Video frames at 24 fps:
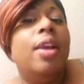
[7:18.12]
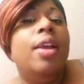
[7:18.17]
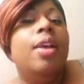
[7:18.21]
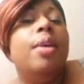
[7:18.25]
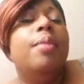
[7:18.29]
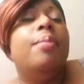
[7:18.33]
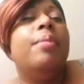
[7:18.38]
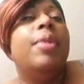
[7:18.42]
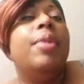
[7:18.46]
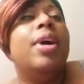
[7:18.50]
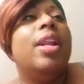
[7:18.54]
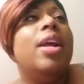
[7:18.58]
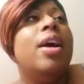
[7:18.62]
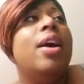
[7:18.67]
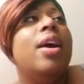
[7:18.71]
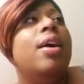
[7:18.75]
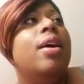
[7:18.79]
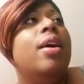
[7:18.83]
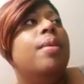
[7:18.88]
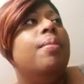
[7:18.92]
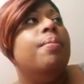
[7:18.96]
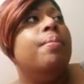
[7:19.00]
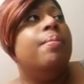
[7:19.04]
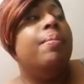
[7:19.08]
But
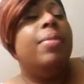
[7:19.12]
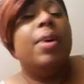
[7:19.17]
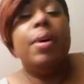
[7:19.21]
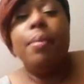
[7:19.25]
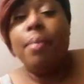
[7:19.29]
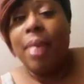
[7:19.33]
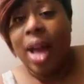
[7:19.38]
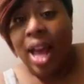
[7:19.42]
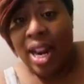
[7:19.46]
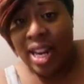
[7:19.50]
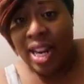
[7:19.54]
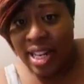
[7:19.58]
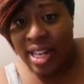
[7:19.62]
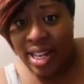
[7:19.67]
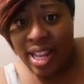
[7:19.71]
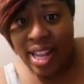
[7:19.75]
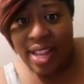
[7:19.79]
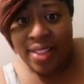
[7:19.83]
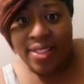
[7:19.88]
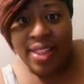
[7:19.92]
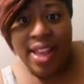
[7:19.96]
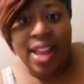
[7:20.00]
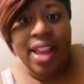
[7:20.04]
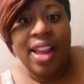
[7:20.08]
Molly
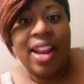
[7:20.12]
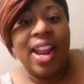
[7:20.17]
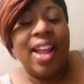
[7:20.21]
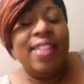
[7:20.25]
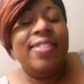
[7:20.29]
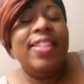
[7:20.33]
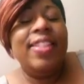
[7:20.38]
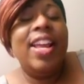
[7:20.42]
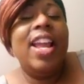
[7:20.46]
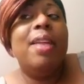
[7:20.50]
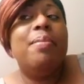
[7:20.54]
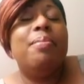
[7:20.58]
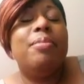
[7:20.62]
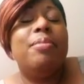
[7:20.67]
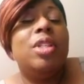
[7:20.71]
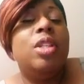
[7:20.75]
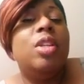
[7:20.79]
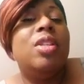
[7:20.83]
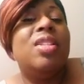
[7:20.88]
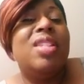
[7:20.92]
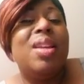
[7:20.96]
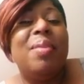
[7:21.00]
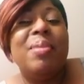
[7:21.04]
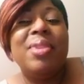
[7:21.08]
did that. And I think
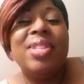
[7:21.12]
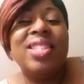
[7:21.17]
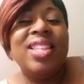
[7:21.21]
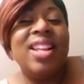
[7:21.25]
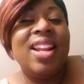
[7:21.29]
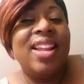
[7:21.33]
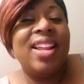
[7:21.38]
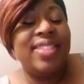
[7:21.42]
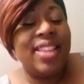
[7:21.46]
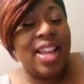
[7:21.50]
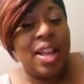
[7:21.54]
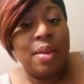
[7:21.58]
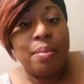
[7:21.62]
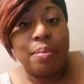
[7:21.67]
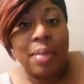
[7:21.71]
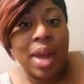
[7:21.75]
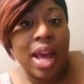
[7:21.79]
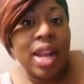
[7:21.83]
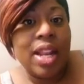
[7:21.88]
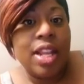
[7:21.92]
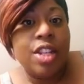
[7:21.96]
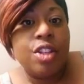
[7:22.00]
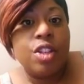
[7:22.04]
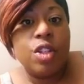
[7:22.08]
to some extent, I think
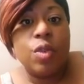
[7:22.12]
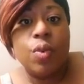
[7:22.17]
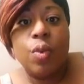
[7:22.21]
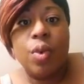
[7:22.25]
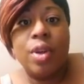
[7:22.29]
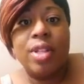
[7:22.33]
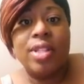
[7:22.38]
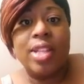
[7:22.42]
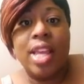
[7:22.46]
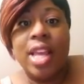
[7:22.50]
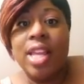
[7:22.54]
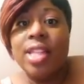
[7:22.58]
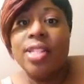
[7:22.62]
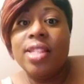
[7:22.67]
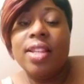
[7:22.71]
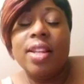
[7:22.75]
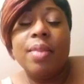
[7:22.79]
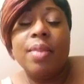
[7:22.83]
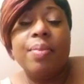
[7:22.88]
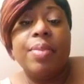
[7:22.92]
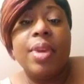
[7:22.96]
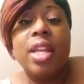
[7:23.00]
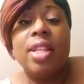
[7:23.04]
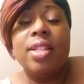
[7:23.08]
Molly just wants Issa to
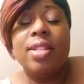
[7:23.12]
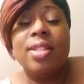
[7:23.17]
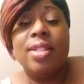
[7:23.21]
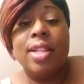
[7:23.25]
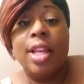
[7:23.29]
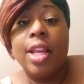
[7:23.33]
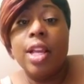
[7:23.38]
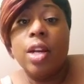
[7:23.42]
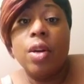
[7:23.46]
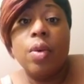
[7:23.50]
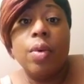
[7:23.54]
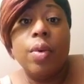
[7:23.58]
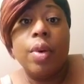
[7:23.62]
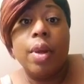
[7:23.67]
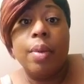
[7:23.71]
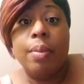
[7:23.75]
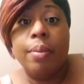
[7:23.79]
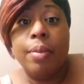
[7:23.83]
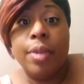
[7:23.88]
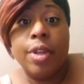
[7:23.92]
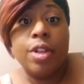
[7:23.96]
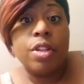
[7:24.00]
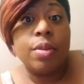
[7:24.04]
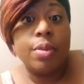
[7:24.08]
be single
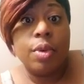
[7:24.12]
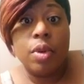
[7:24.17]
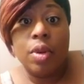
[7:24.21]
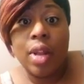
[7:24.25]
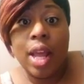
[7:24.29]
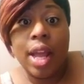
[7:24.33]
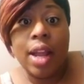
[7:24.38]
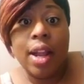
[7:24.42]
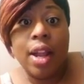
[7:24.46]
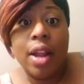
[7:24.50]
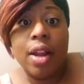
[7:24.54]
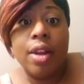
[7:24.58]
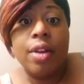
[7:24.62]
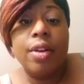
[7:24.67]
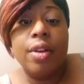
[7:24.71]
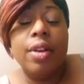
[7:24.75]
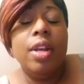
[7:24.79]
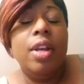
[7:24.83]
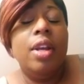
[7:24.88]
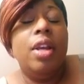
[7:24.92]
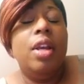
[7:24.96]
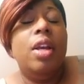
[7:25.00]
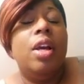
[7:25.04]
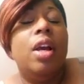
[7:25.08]
and miserable like her.
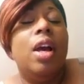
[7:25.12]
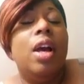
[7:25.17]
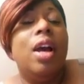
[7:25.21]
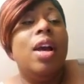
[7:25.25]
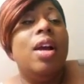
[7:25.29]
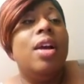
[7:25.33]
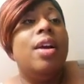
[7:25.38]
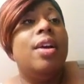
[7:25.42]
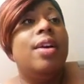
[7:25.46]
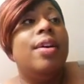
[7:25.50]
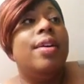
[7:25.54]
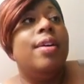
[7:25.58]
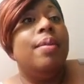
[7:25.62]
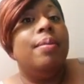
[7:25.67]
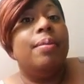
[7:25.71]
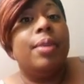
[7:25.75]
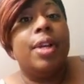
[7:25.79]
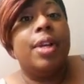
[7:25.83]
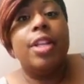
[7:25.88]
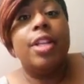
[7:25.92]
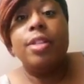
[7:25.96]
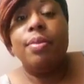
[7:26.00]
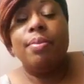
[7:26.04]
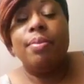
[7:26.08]

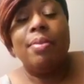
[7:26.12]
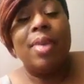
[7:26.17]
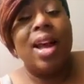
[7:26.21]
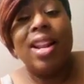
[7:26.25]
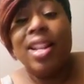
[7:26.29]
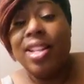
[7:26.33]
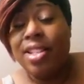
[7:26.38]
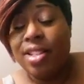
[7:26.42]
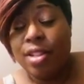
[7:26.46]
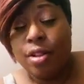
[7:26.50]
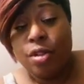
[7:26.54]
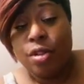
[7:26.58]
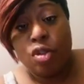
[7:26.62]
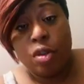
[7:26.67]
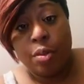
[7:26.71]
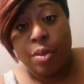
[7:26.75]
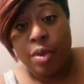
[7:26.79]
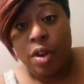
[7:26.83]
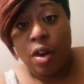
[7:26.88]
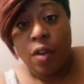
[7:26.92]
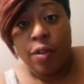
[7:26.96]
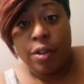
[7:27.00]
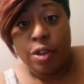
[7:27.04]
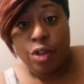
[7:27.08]
Because Molly's still
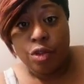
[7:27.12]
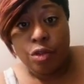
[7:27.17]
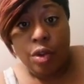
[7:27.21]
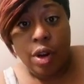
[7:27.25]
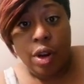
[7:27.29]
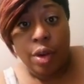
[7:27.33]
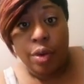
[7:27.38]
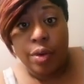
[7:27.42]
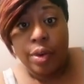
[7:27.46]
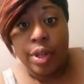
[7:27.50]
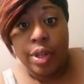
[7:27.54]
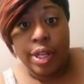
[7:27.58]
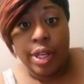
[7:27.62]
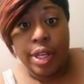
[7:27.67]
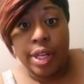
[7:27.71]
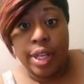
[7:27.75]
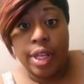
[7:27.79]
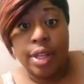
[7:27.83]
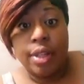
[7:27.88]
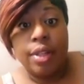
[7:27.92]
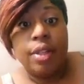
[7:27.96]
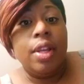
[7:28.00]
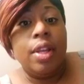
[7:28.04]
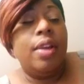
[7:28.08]
tripping over Dro,
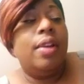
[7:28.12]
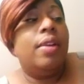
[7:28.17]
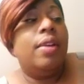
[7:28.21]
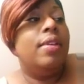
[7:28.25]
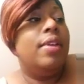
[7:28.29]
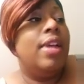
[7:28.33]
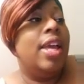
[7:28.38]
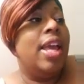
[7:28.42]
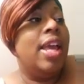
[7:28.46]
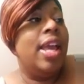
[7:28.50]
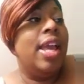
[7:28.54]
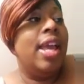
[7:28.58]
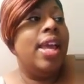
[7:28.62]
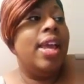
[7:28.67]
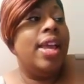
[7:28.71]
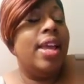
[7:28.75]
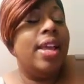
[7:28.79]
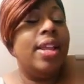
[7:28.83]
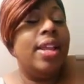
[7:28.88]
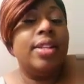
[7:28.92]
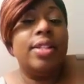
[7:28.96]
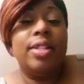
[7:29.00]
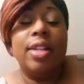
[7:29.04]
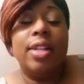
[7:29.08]
honey.
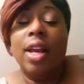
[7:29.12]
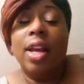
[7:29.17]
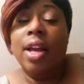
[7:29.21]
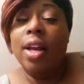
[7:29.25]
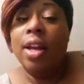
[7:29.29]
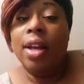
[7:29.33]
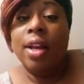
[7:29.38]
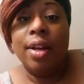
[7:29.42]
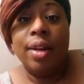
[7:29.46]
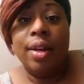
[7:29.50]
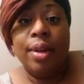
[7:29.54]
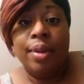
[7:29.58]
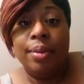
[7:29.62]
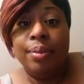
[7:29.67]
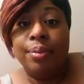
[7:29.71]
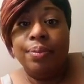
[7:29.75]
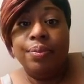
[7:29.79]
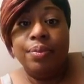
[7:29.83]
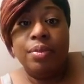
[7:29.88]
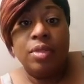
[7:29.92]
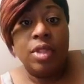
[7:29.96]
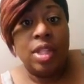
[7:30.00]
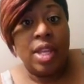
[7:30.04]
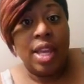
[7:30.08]
And
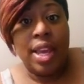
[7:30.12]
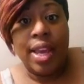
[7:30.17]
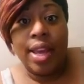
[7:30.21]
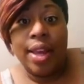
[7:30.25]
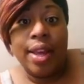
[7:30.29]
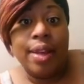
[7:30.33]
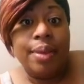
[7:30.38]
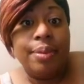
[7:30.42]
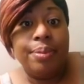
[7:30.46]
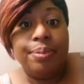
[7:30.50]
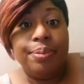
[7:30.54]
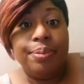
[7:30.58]
yeah.